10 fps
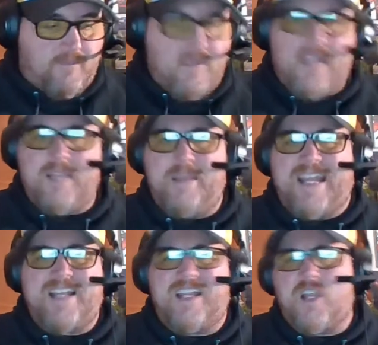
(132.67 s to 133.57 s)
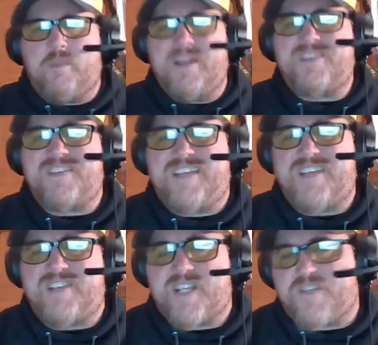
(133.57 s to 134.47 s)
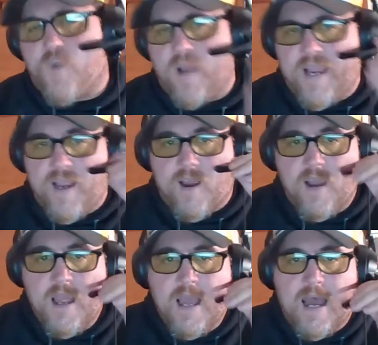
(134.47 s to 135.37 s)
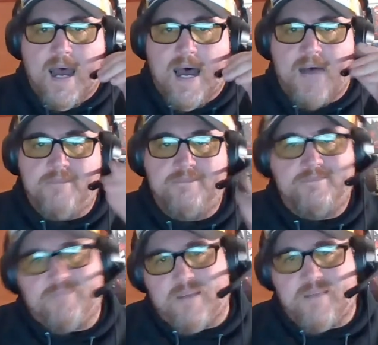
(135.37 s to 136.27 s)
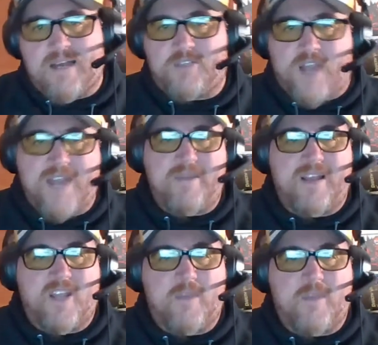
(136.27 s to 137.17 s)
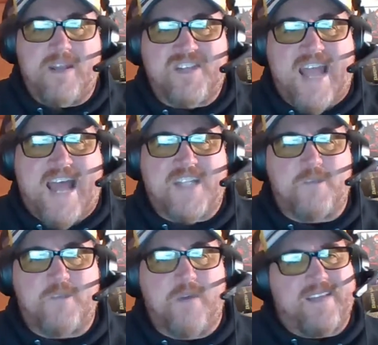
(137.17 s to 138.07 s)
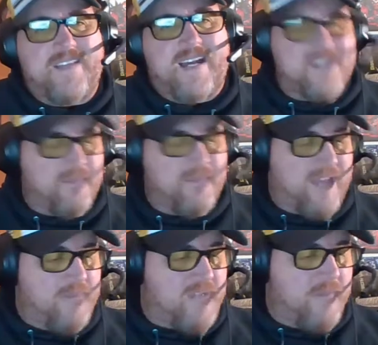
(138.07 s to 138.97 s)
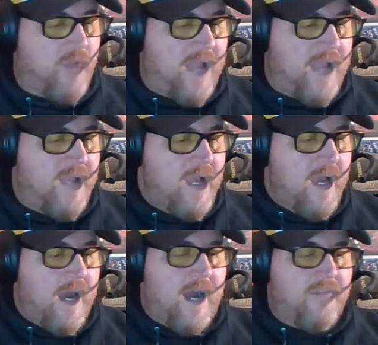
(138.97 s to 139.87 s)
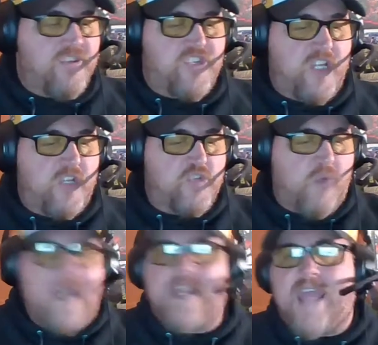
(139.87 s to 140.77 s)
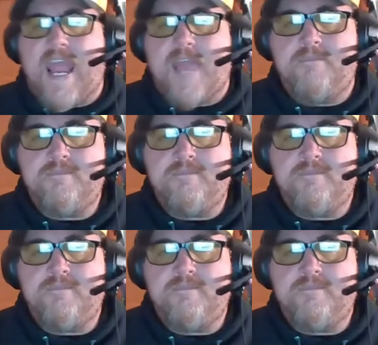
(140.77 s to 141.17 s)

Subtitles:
let me get a little bit of statistics for you here. I'll try to be a little bit of stats, but sometimes I'm not. The Steelers' running game,